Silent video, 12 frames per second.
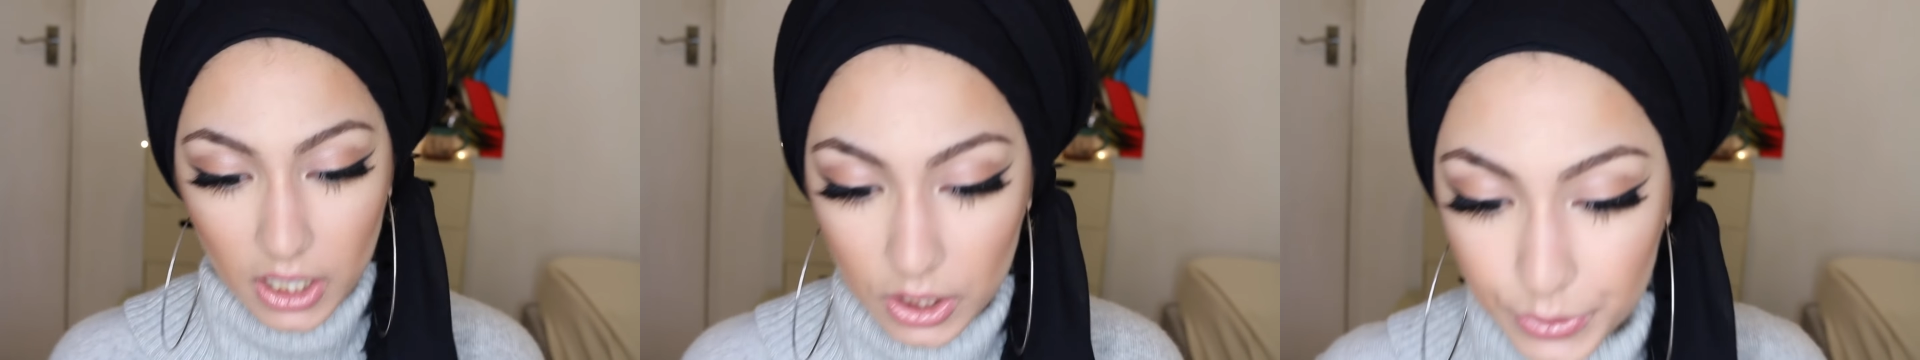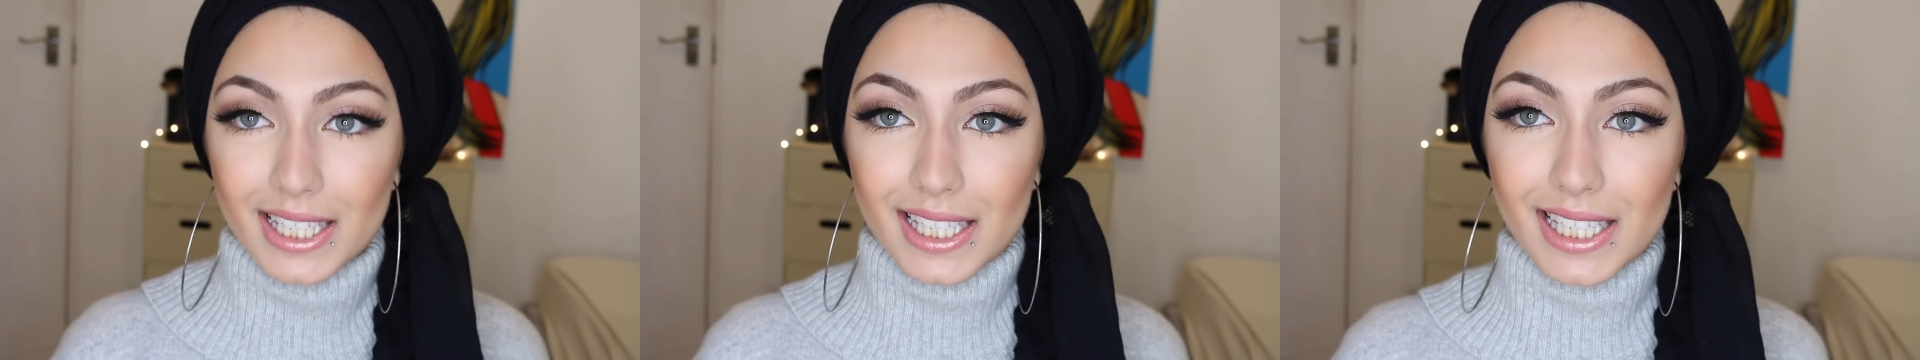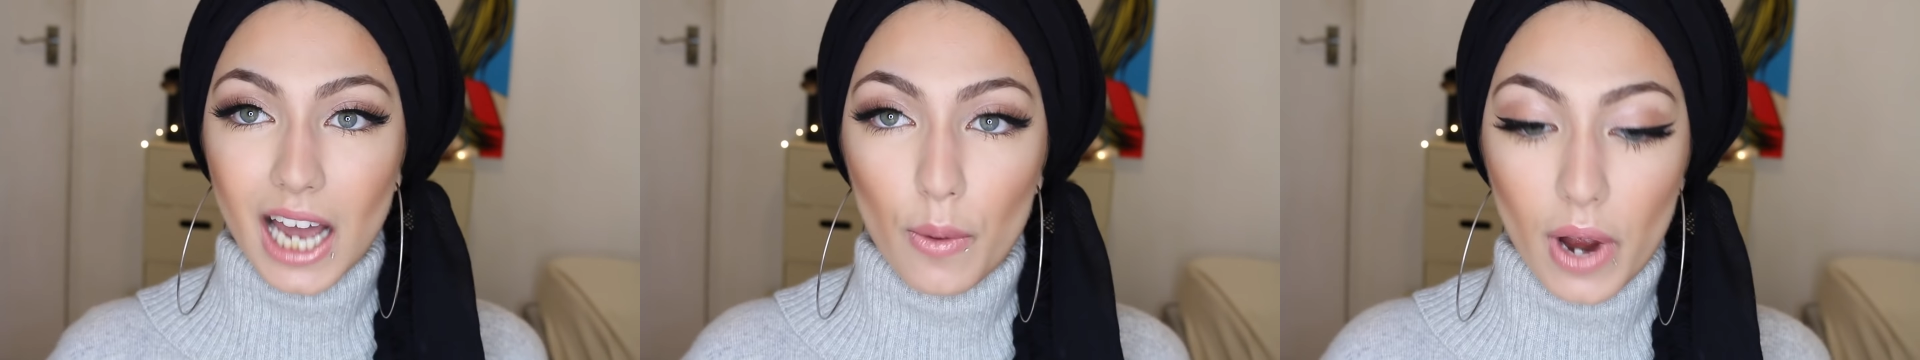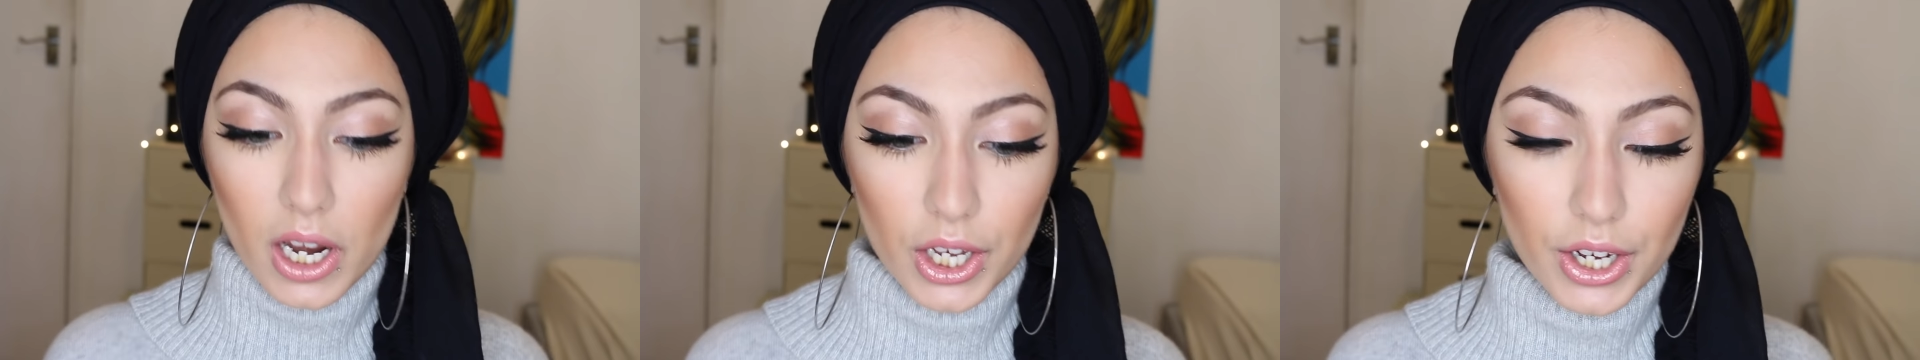This is
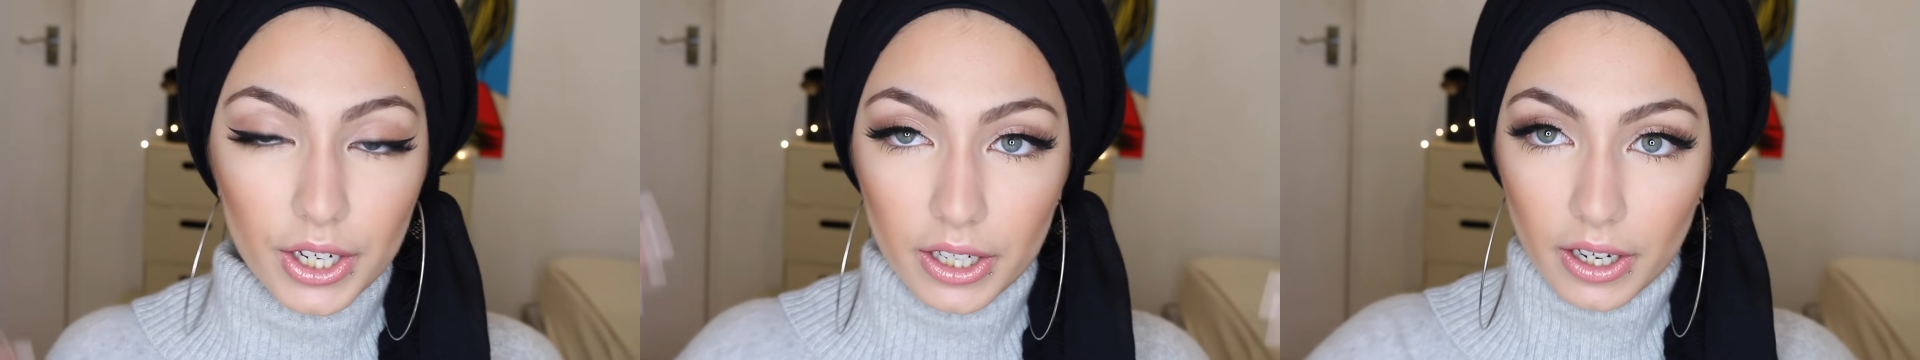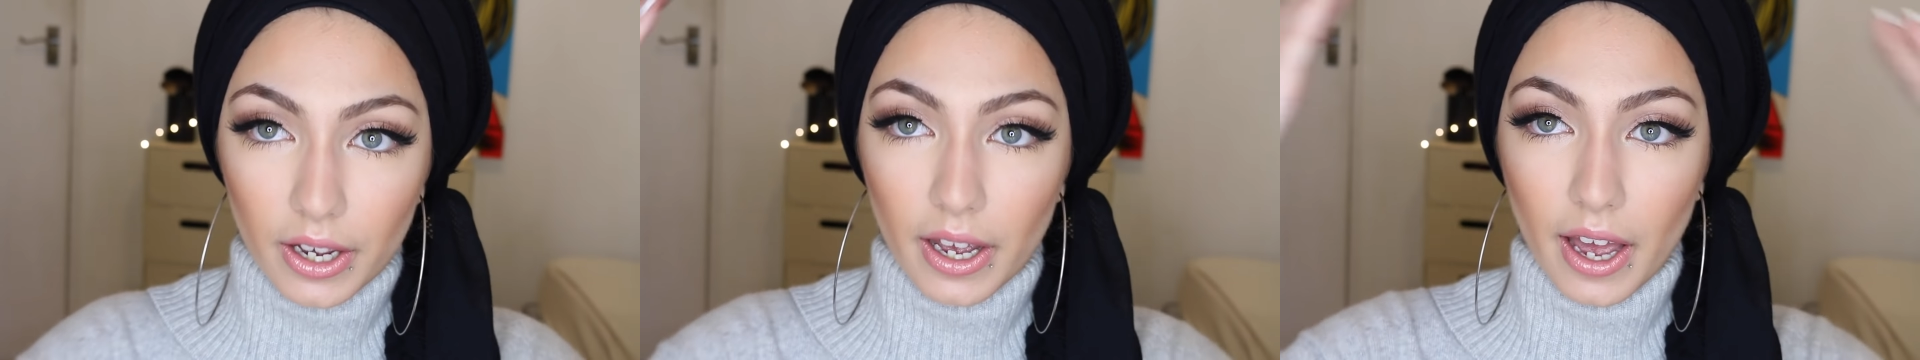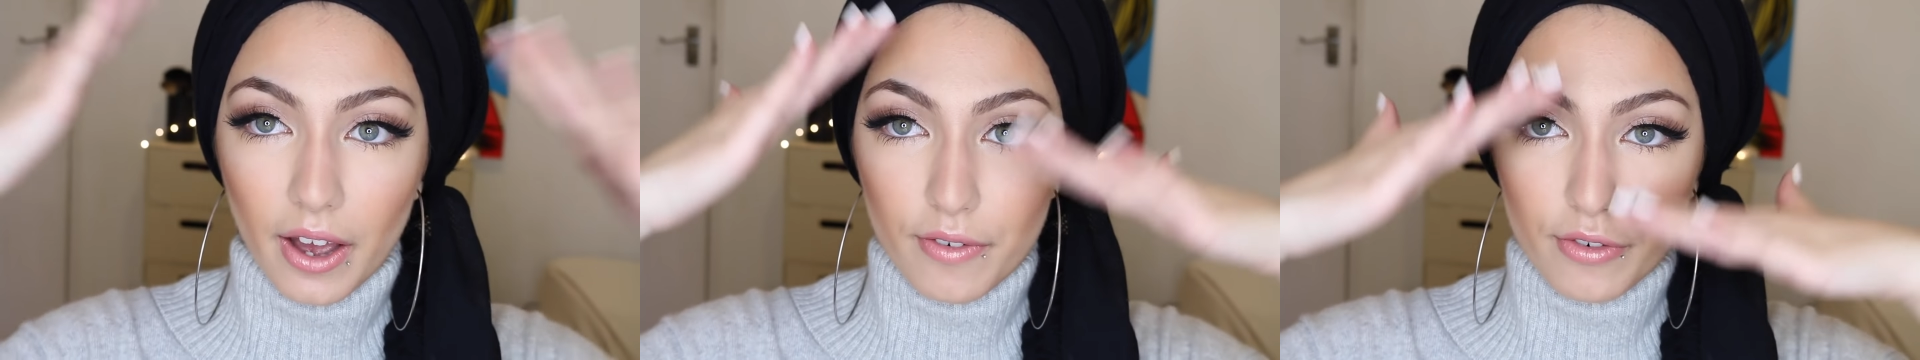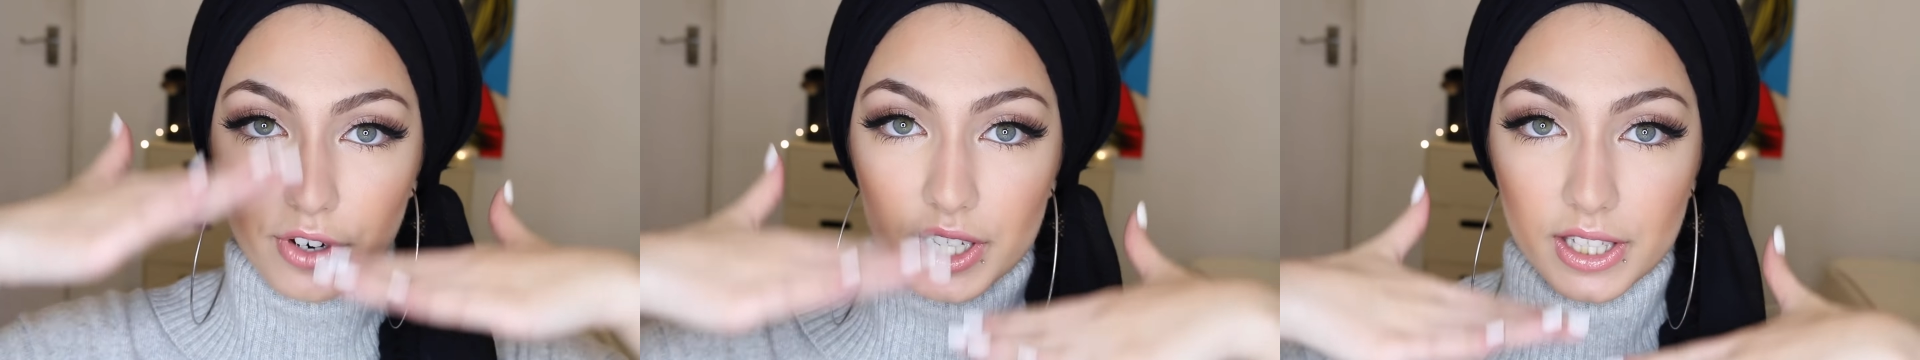how I look
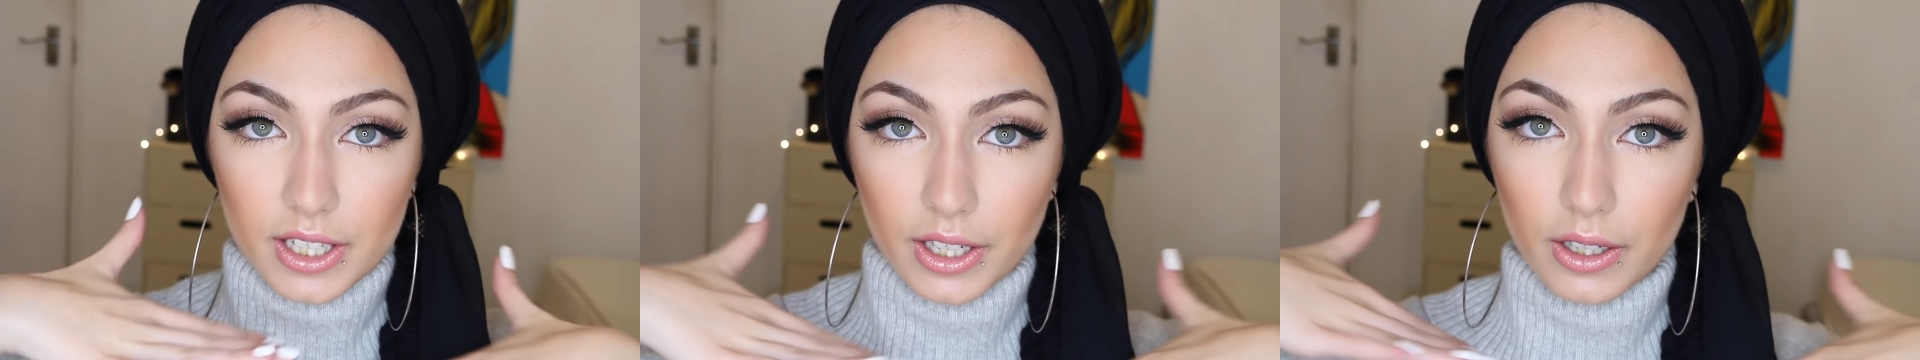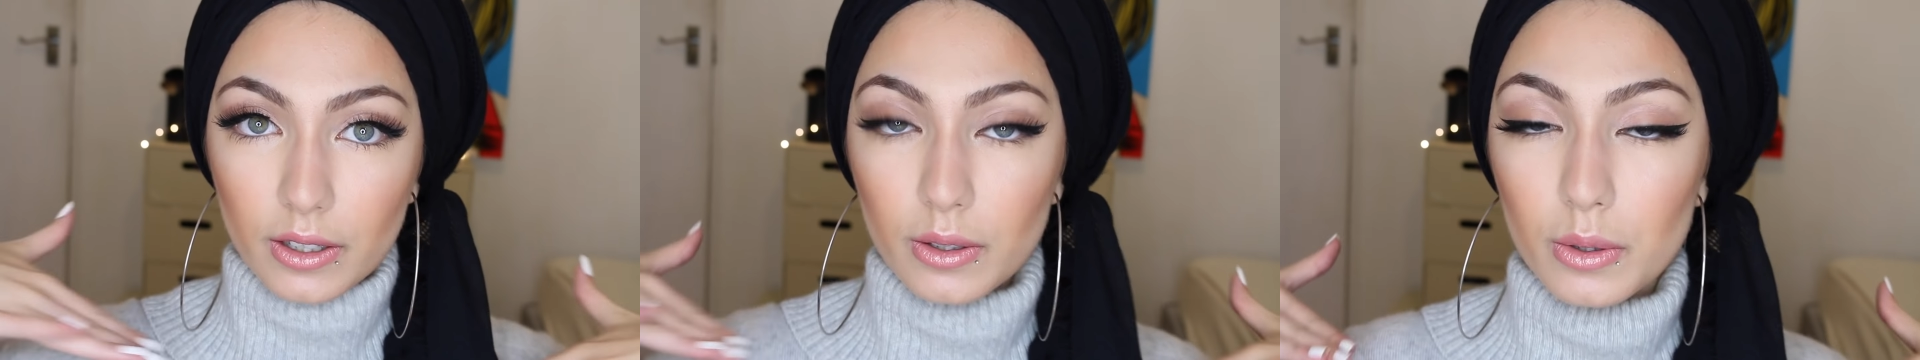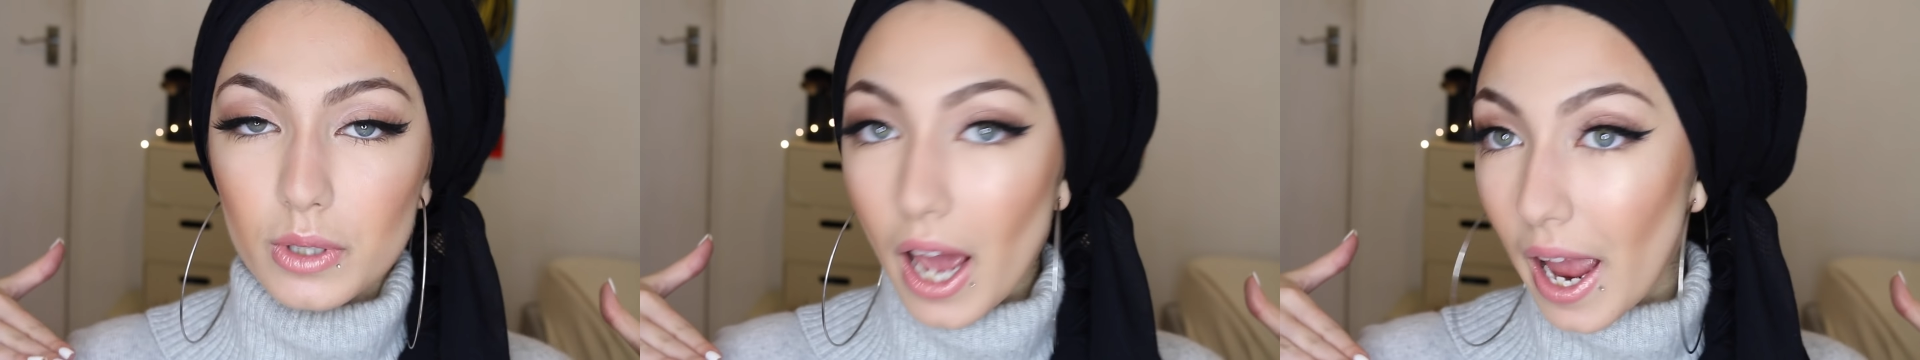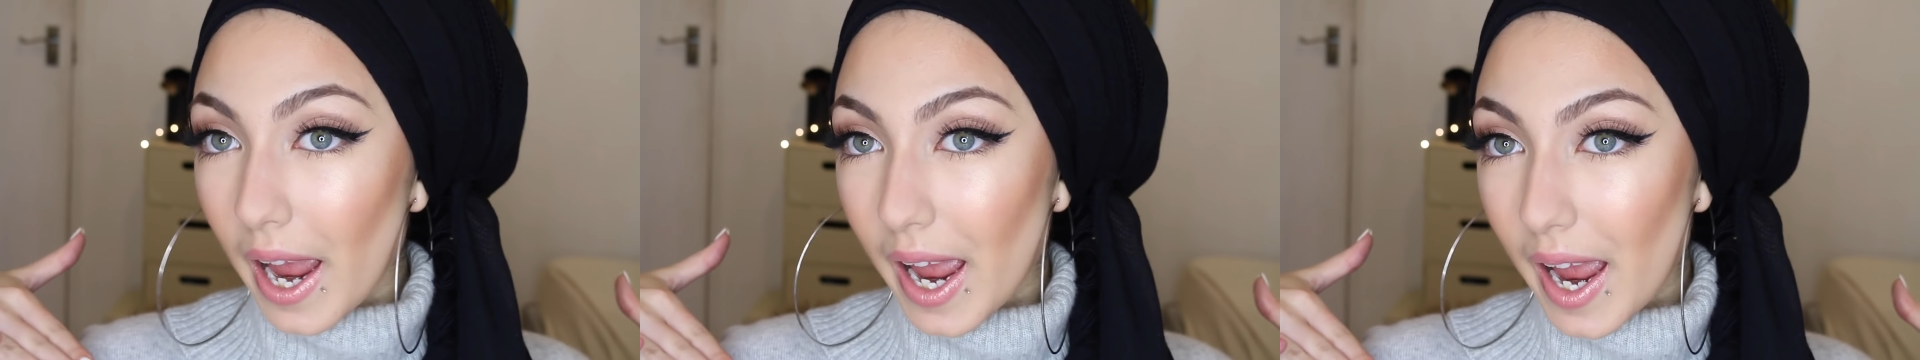every single day